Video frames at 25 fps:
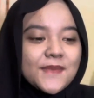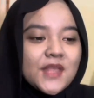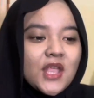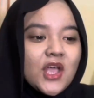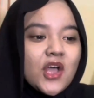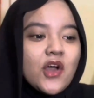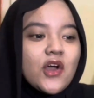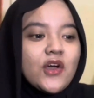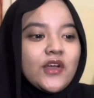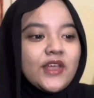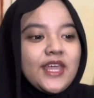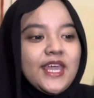
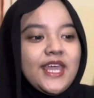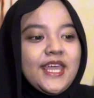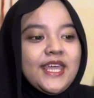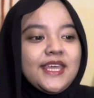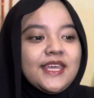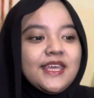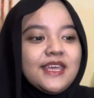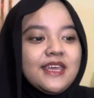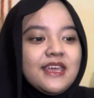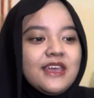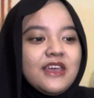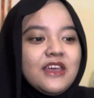Okay,
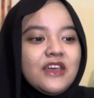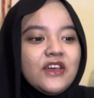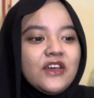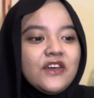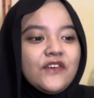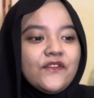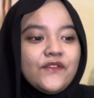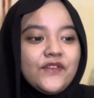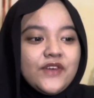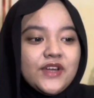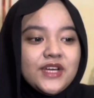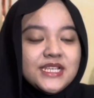
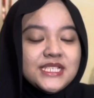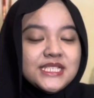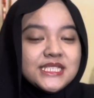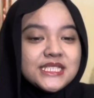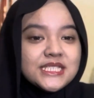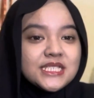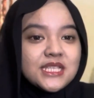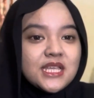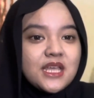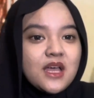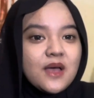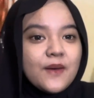
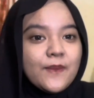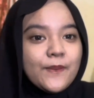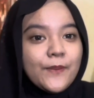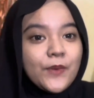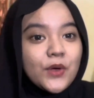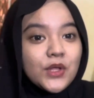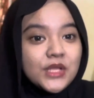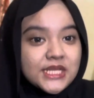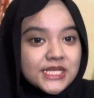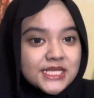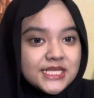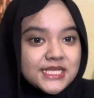first,
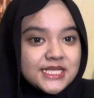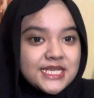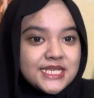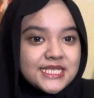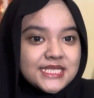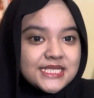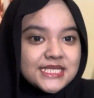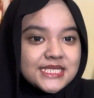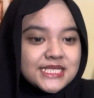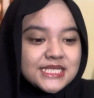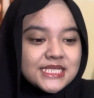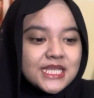
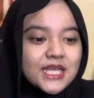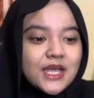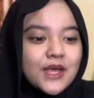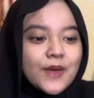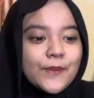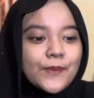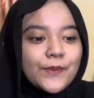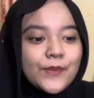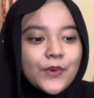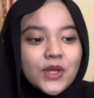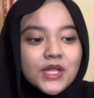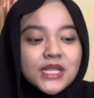politeness.
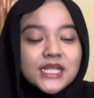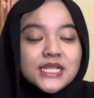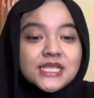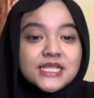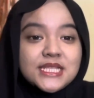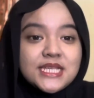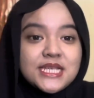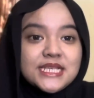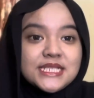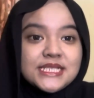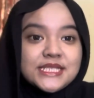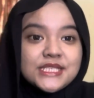
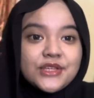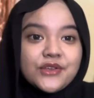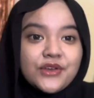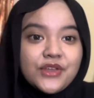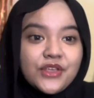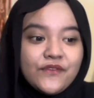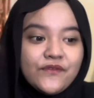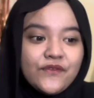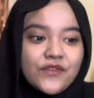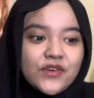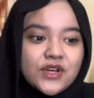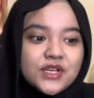Politeness
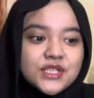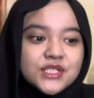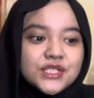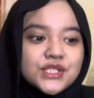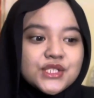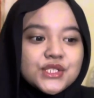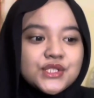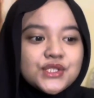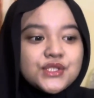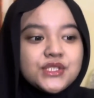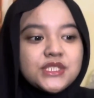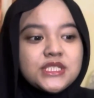refers
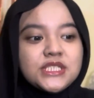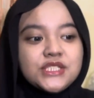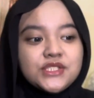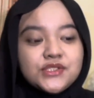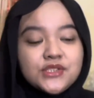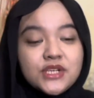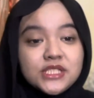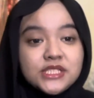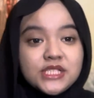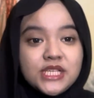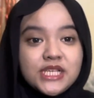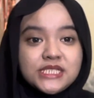to the
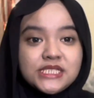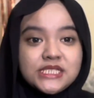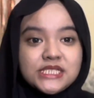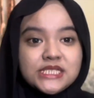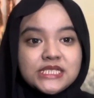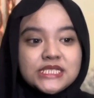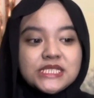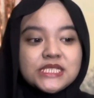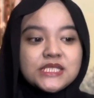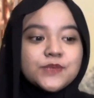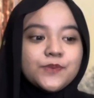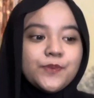
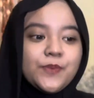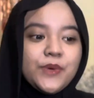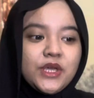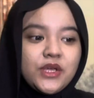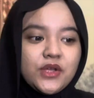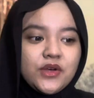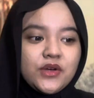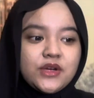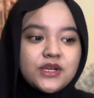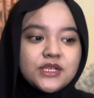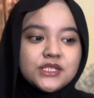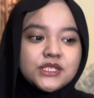strategies
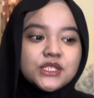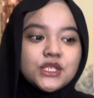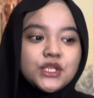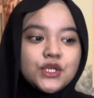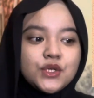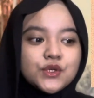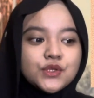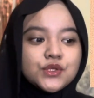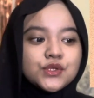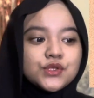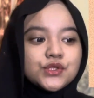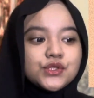speakers
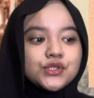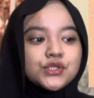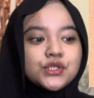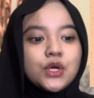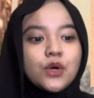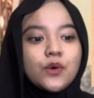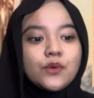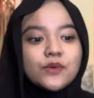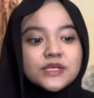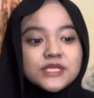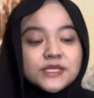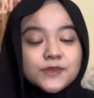use to show
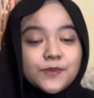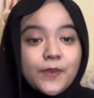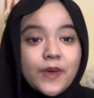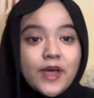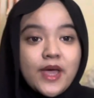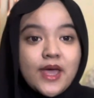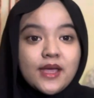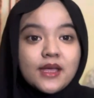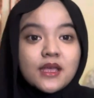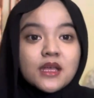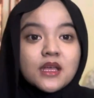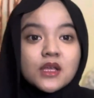
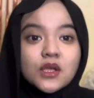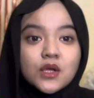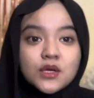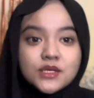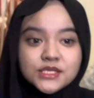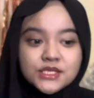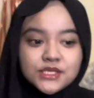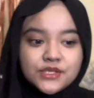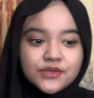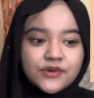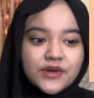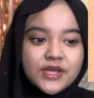respect,
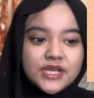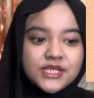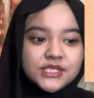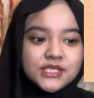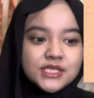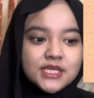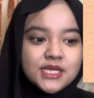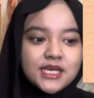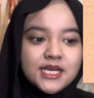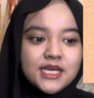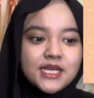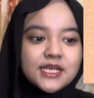
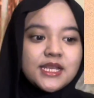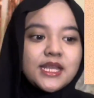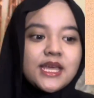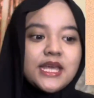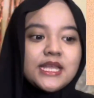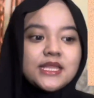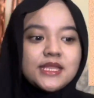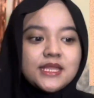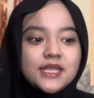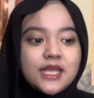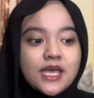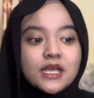consideration,
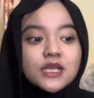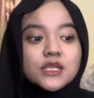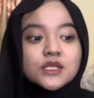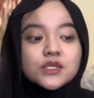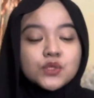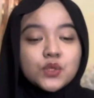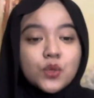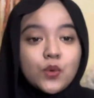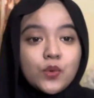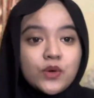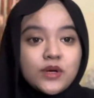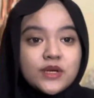and tact
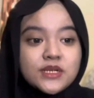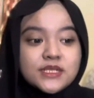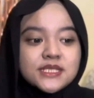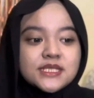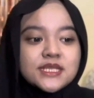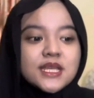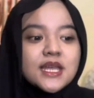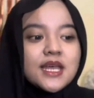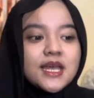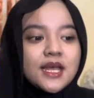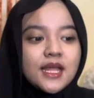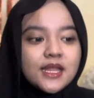towards
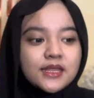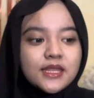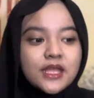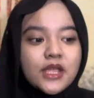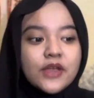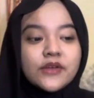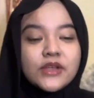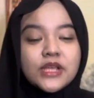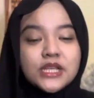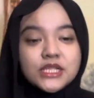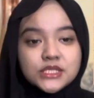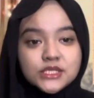their
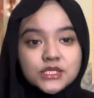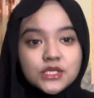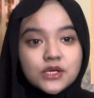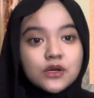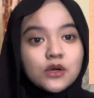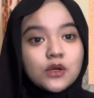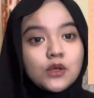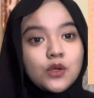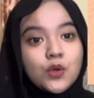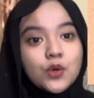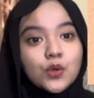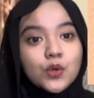
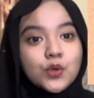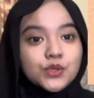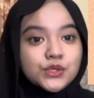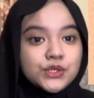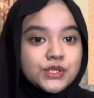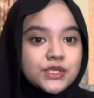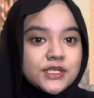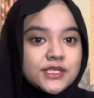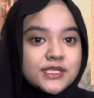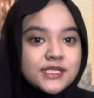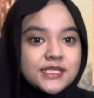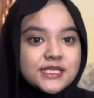
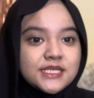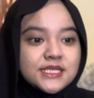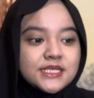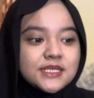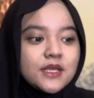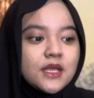interlocutors.